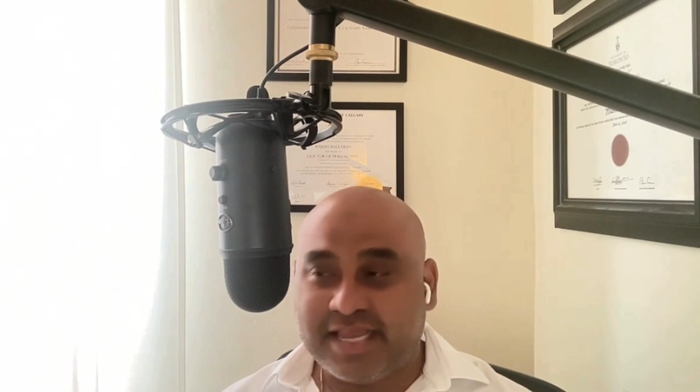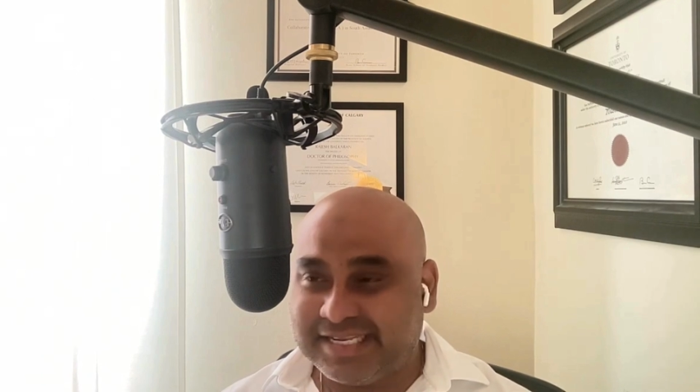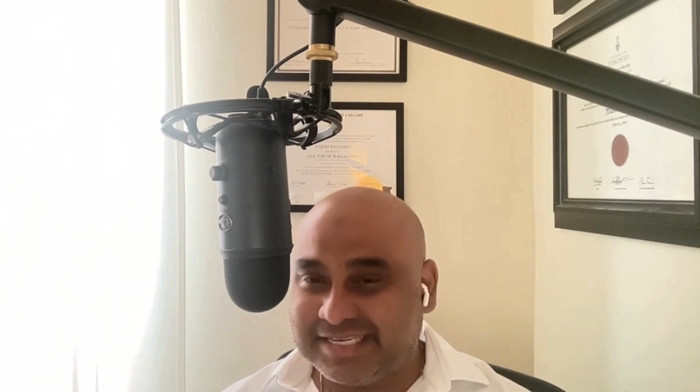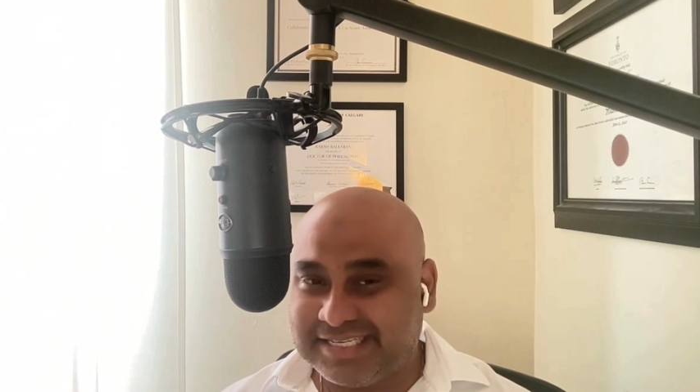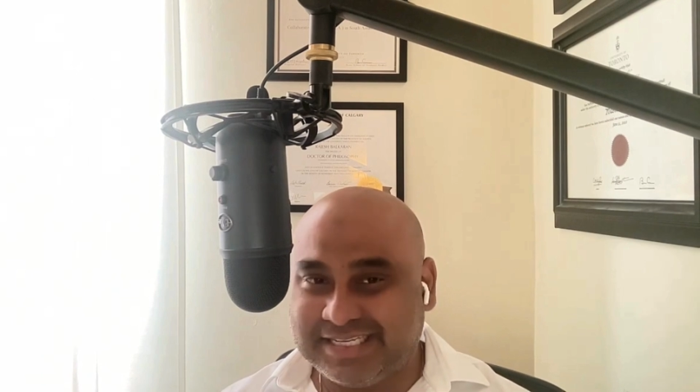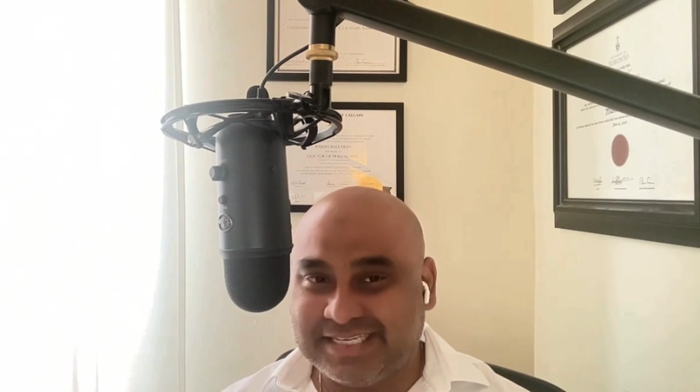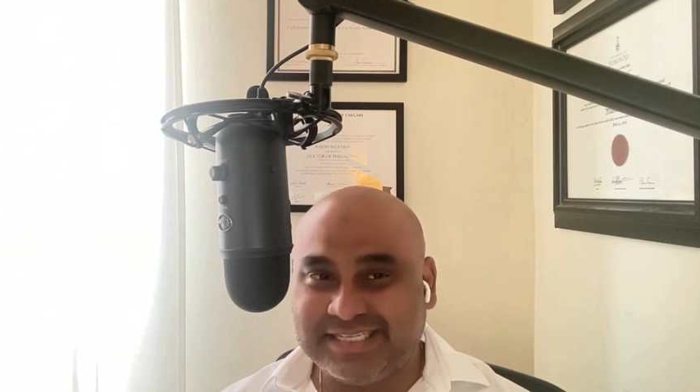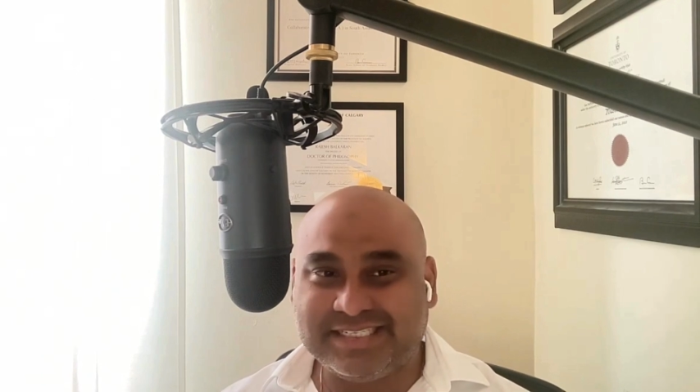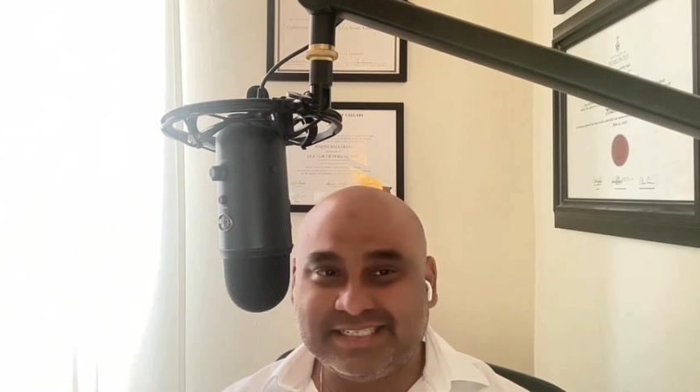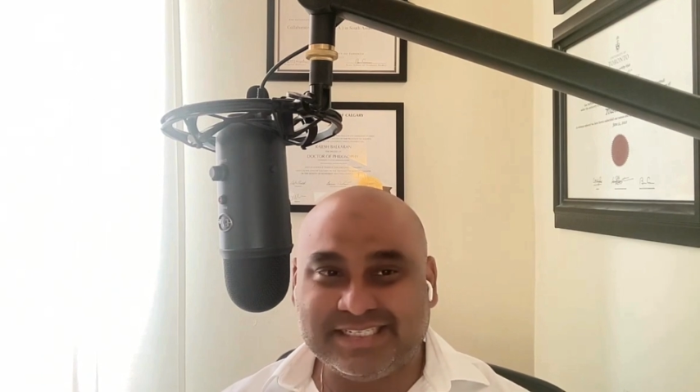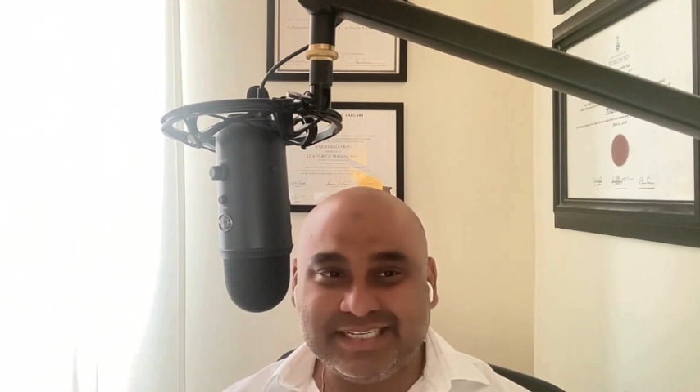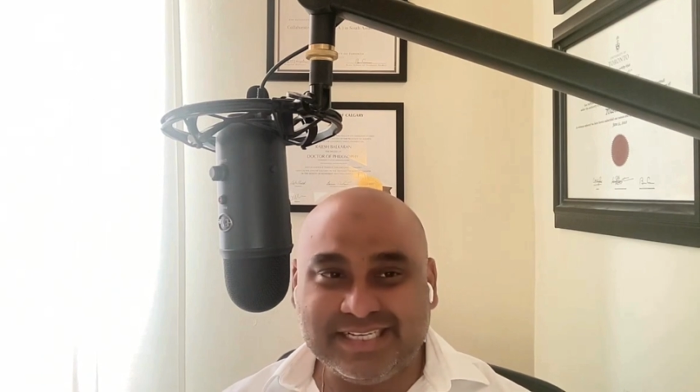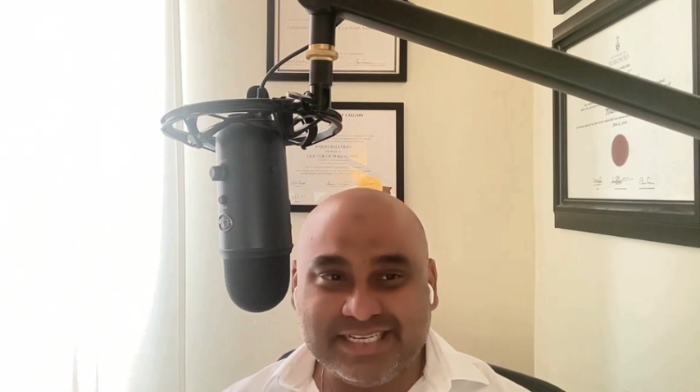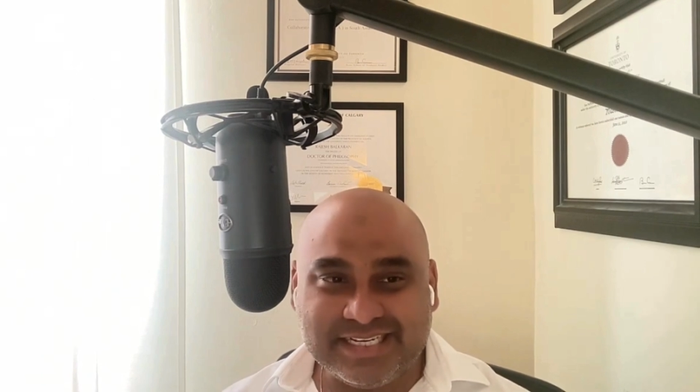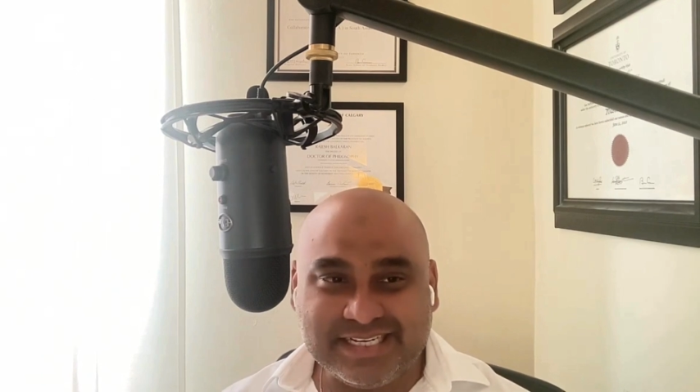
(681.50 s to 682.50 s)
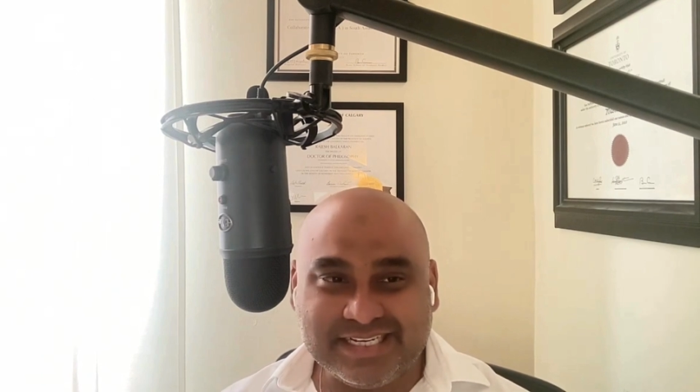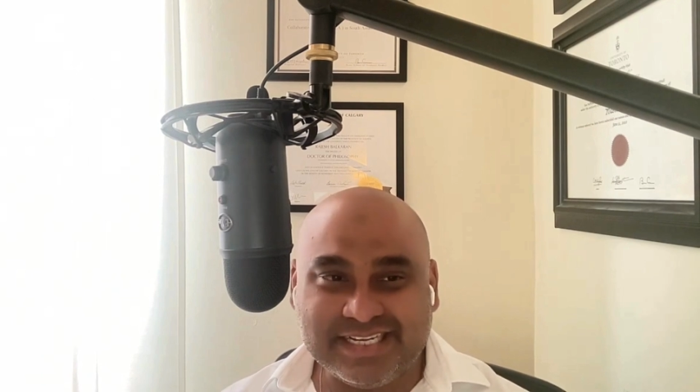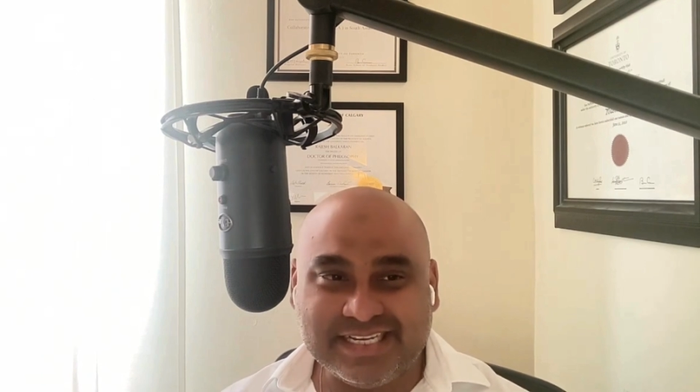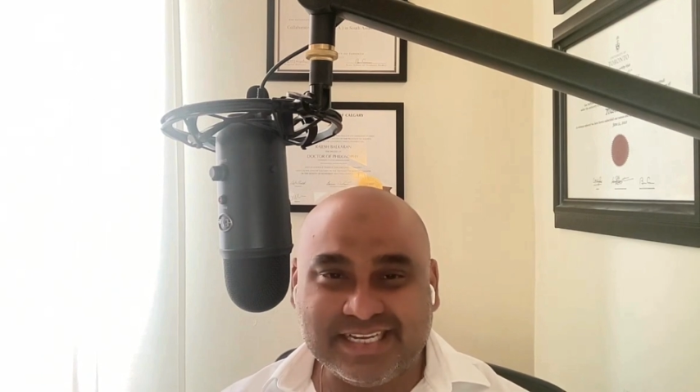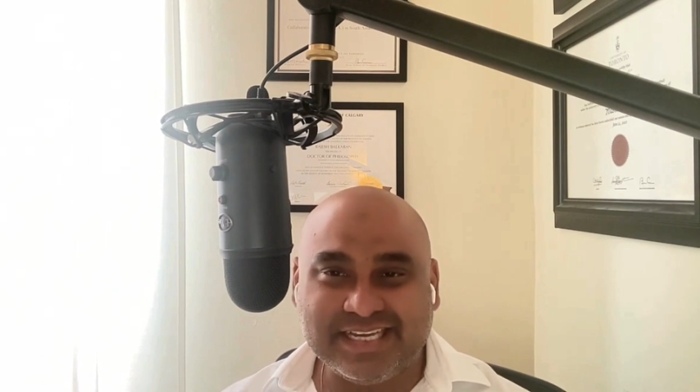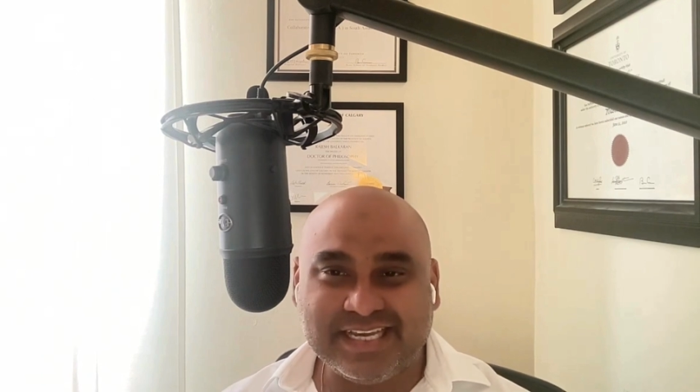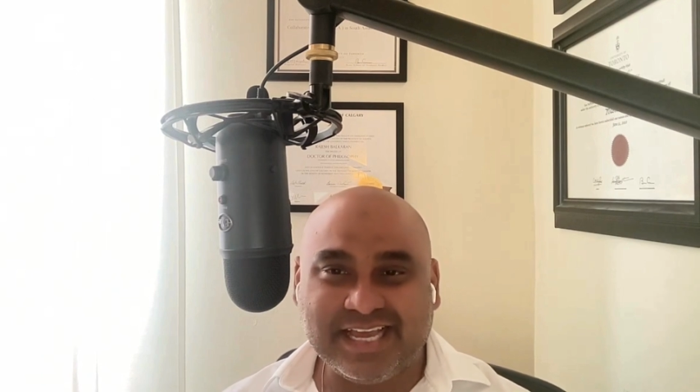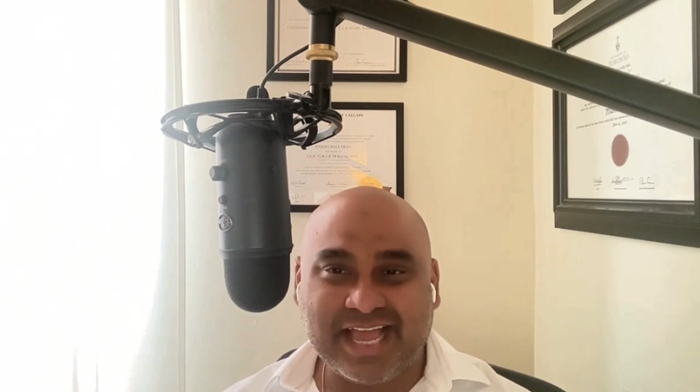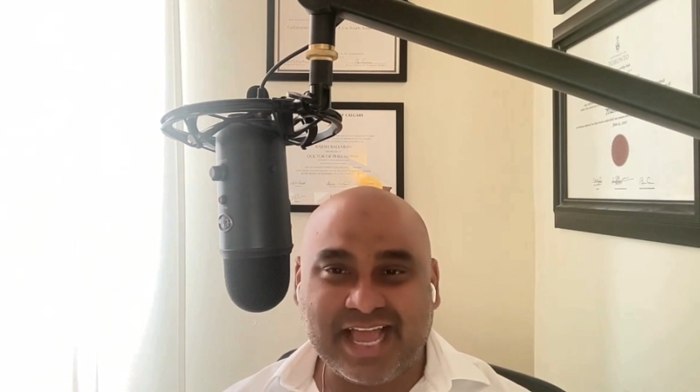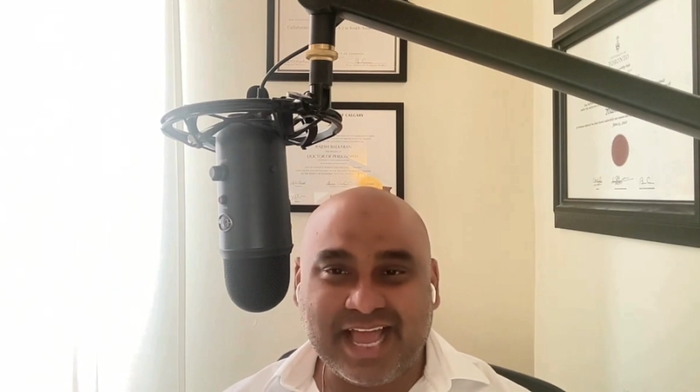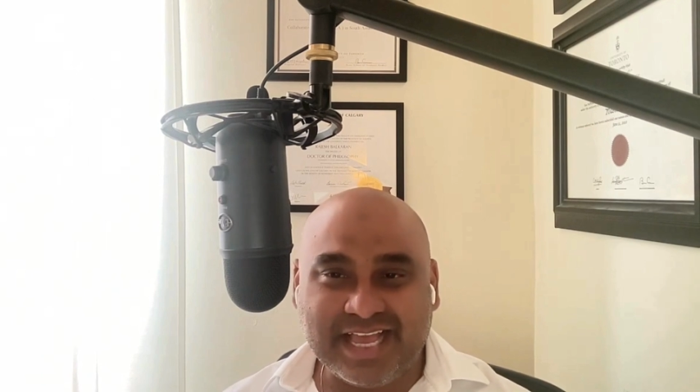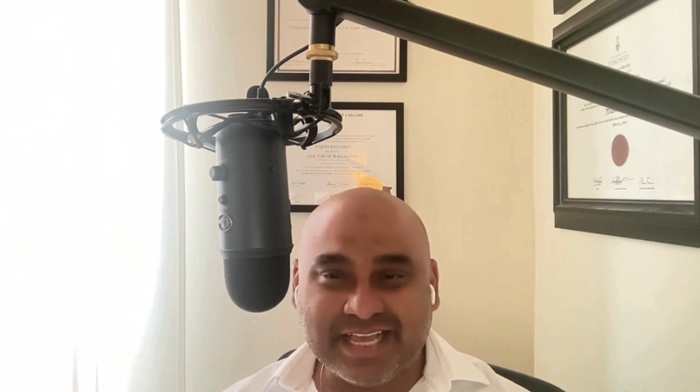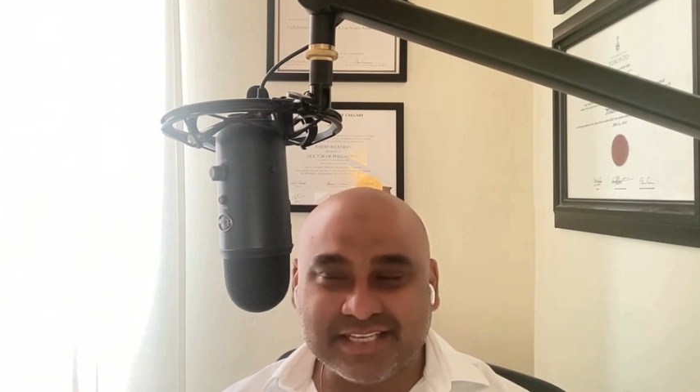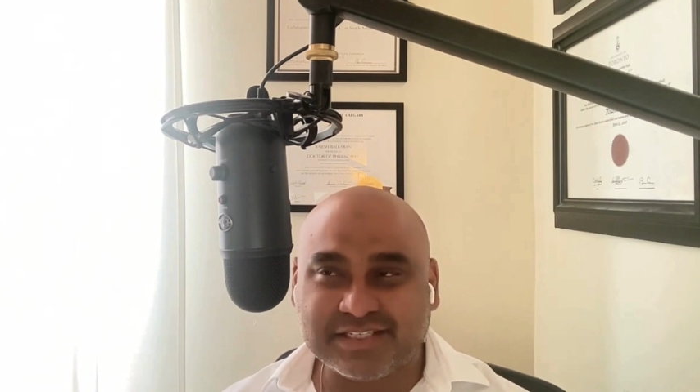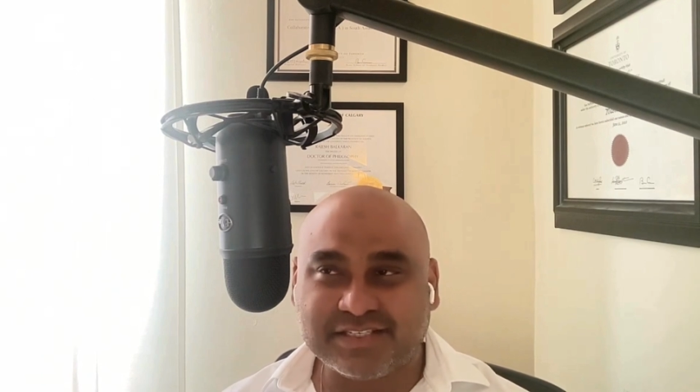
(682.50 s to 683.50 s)
and he indeed
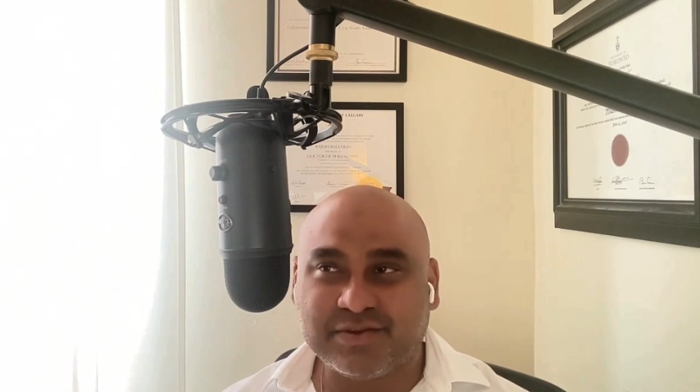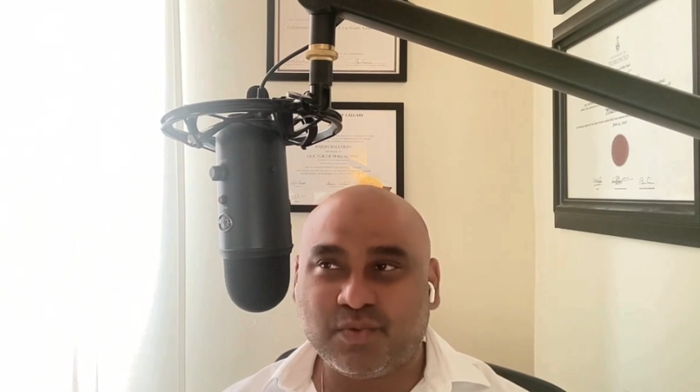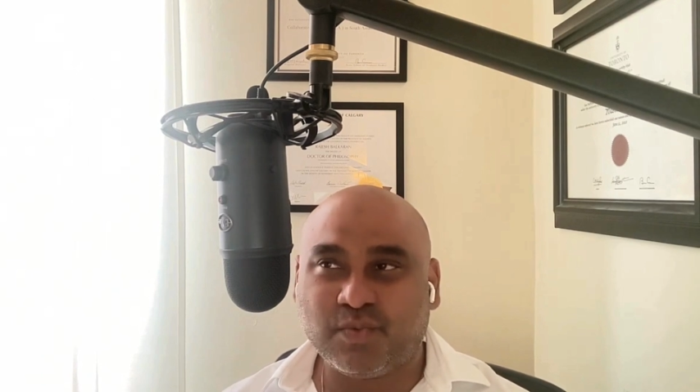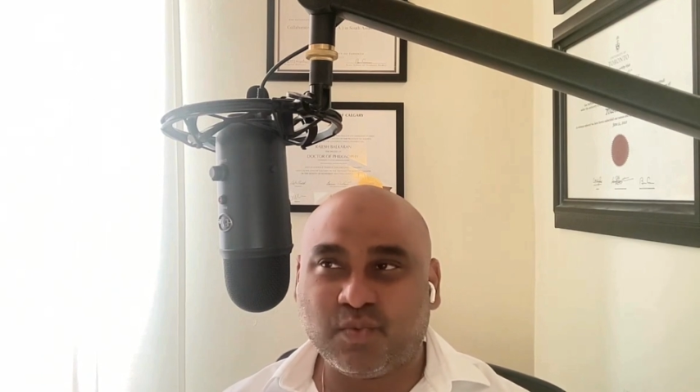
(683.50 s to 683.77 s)
has